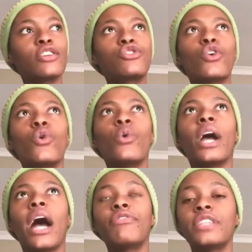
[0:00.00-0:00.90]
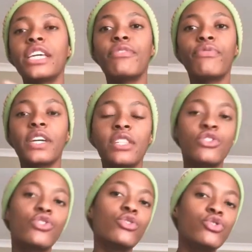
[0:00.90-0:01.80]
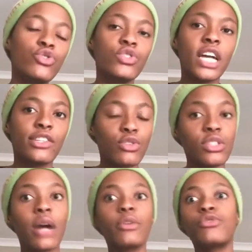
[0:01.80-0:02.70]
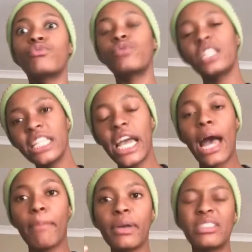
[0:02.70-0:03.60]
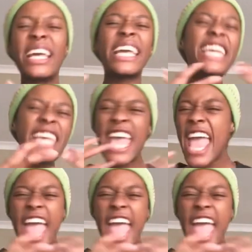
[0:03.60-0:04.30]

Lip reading: So after he fixed those two tattoos, I was really happy. I was like, yay!